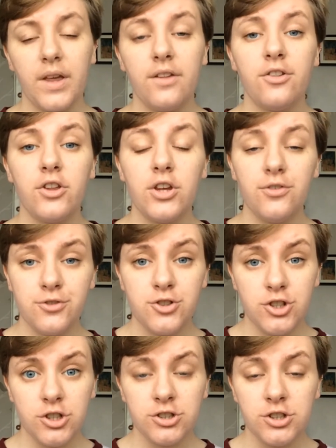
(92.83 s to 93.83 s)
So you've
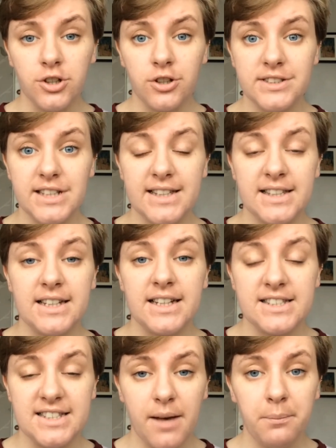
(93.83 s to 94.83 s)
just looked at an
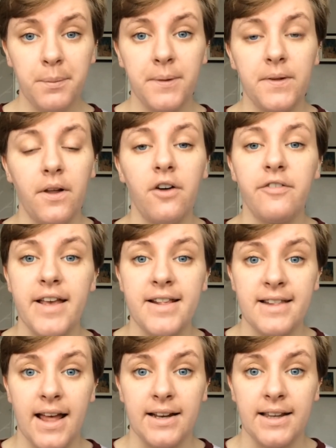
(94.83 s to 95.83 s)
example of a
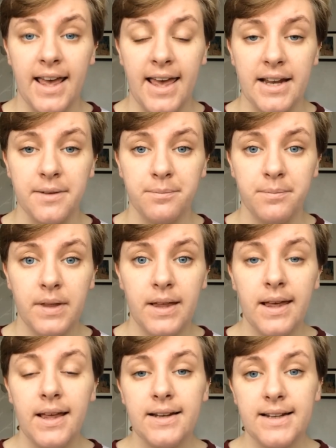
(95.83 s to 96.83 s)
cinquain.
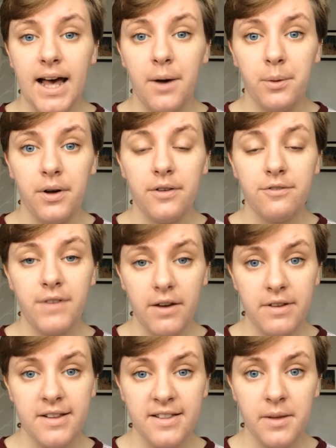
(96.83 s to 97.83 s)
Now,
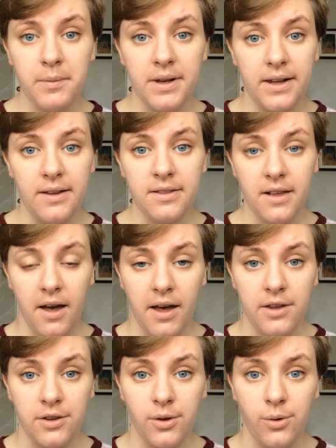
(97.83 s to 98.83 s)
very similar to
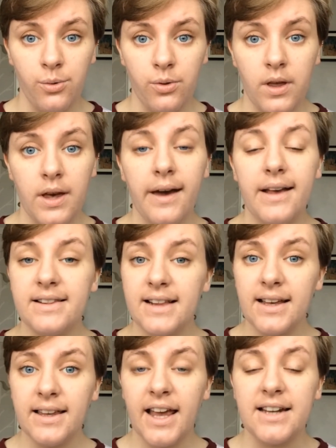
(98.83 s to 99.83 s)
haikus, a
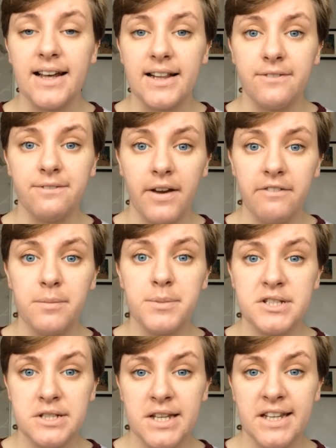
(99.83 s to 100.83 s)
cinquain has a very
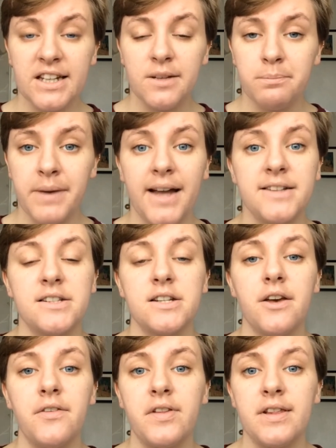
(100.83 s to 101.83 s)
particular pattern
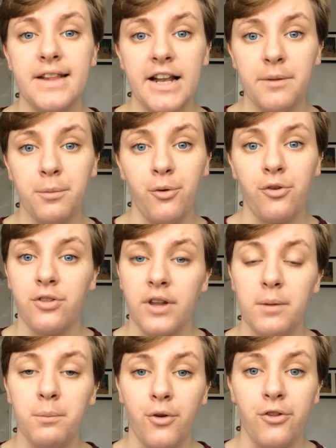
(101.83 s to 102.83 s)
of syllables that
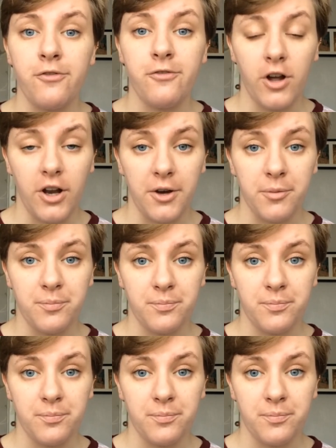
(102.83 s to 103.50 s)
it must follow.